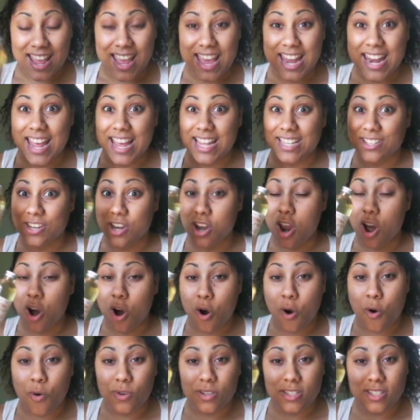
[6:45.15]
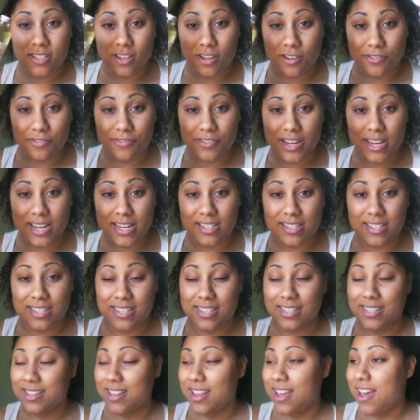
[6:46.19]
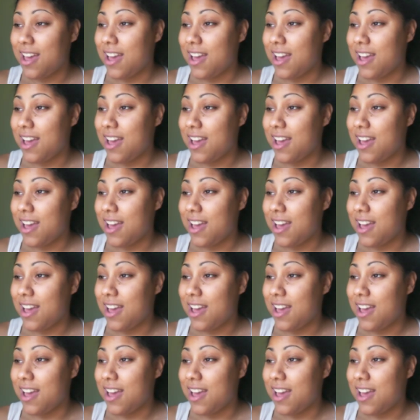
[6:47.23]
and it has no sulfates.